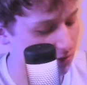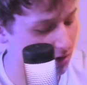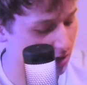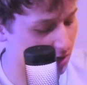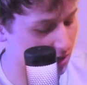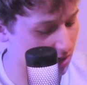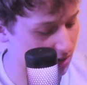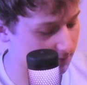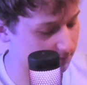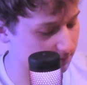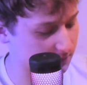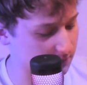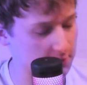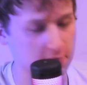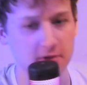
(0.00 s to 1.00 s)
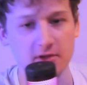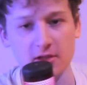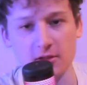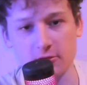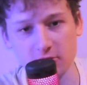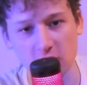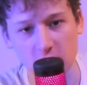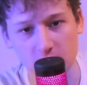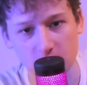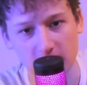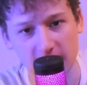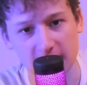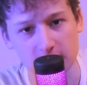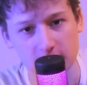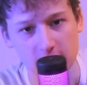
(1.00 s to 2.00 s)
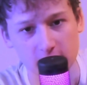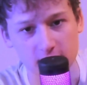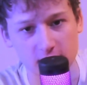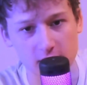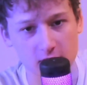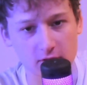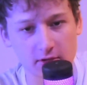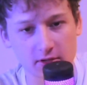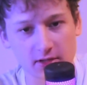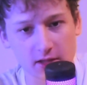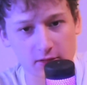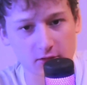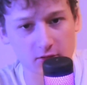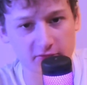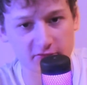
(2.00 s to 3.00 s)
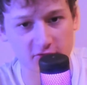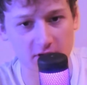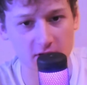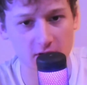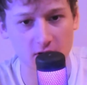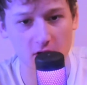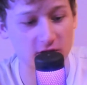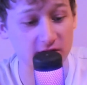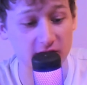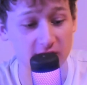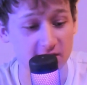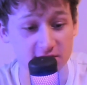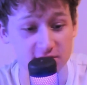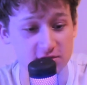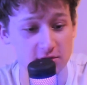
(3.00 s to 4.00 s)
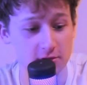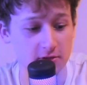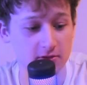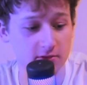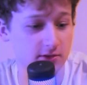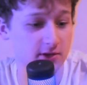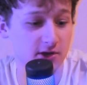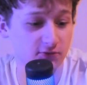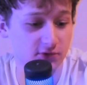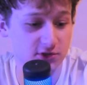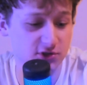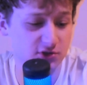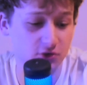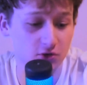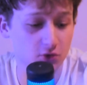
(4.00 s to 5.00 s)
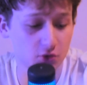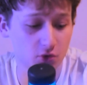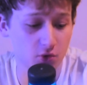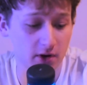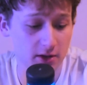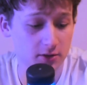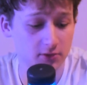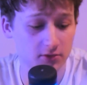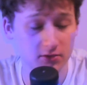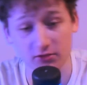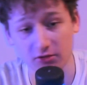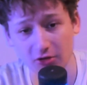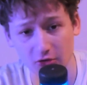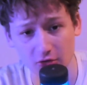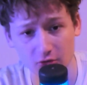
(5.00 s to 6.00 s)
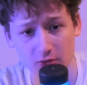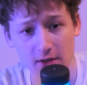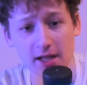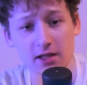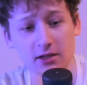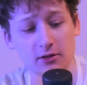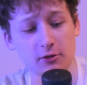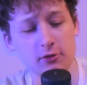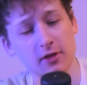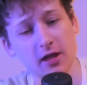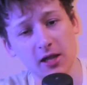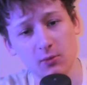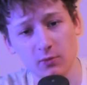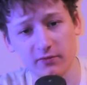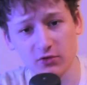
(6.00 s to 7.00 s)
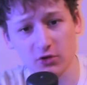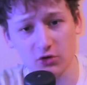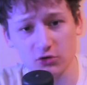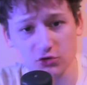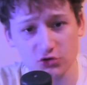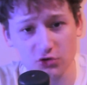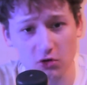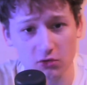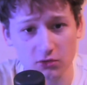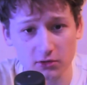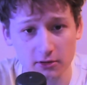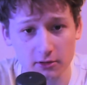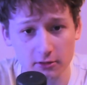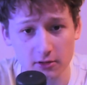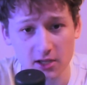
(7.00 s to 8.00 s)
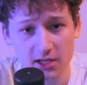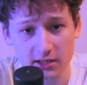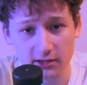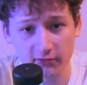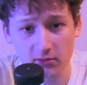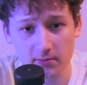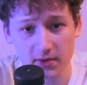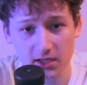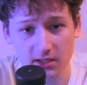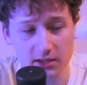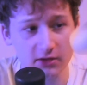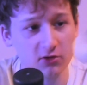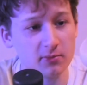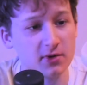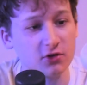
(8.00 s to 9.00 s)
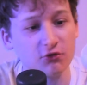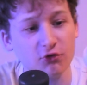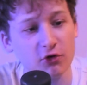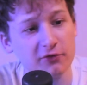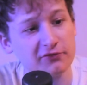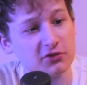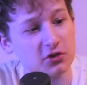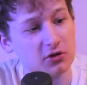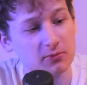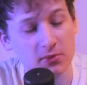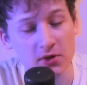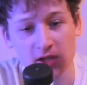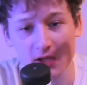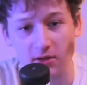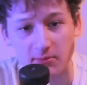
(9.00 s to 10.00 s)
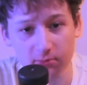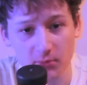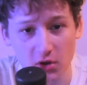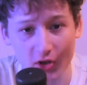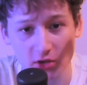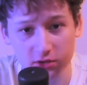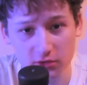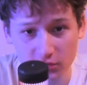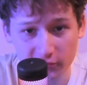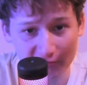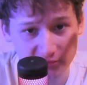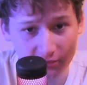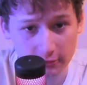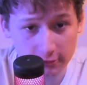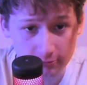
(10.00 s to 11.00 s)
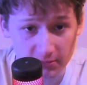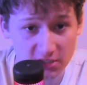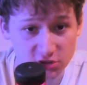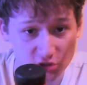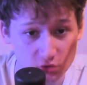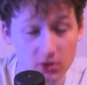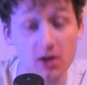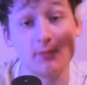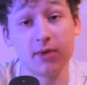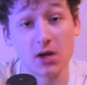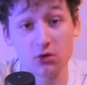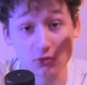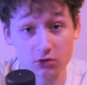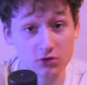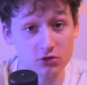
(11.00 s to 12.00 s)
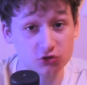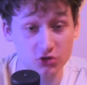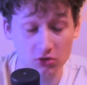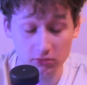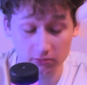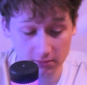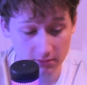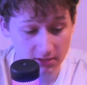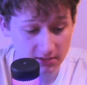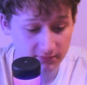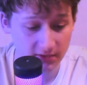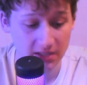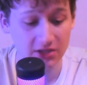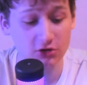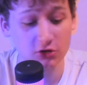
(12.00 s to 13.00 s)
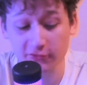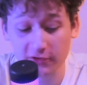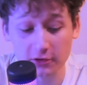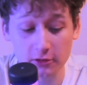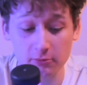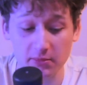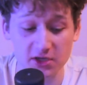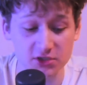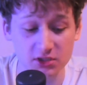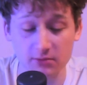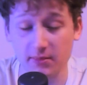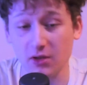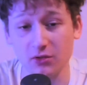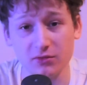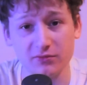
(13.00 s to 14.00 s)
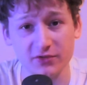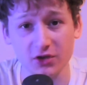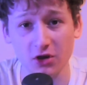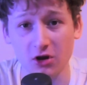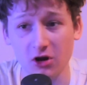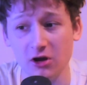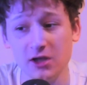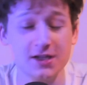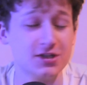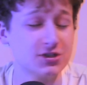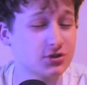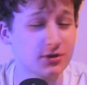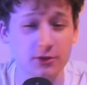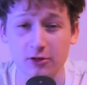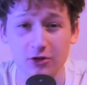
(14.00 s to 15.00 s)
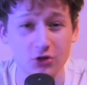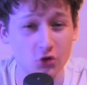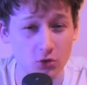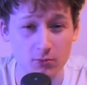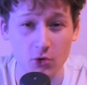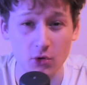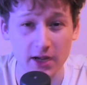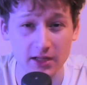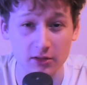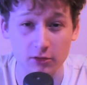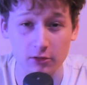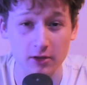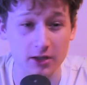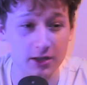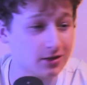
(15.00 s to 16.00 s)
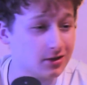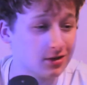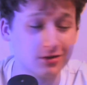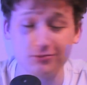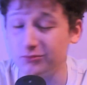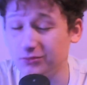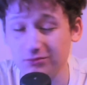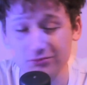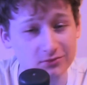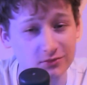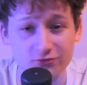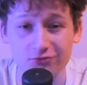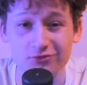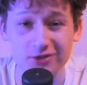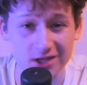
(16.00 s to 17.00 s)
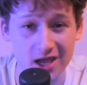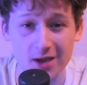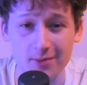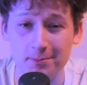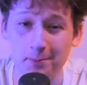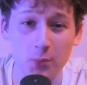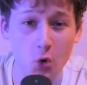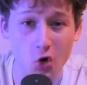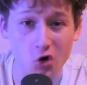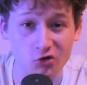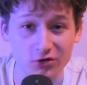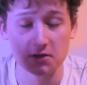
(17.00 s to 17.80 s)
You see there's no accessories on it, there's nothing on it, it's just the original Quest 2. The same with the controllers, they're a bit roughed up, but nothing special about the controllers either, nothing special about the VR, just a normal headset. Yeah, boring.